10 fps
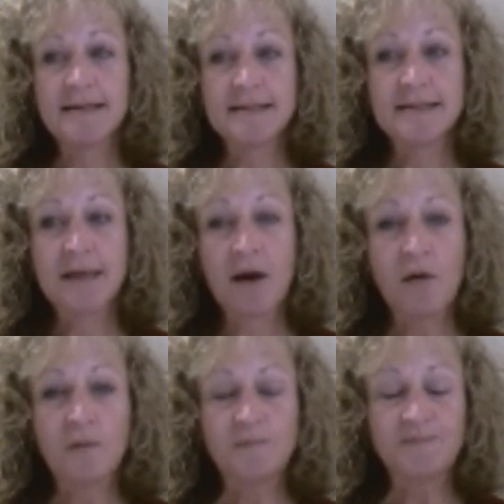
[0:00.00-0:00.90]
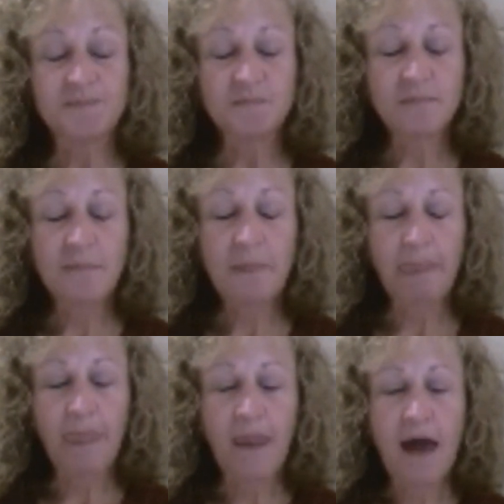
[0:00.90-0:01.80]
So
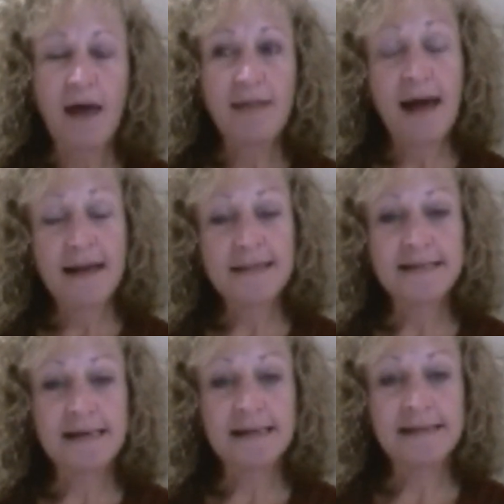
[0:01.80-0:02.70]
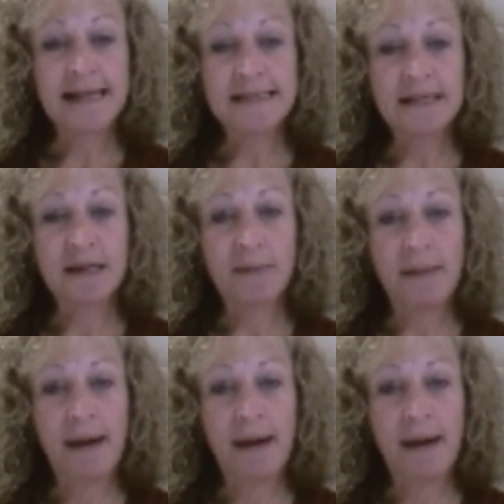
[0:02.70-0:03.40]
that's a little bit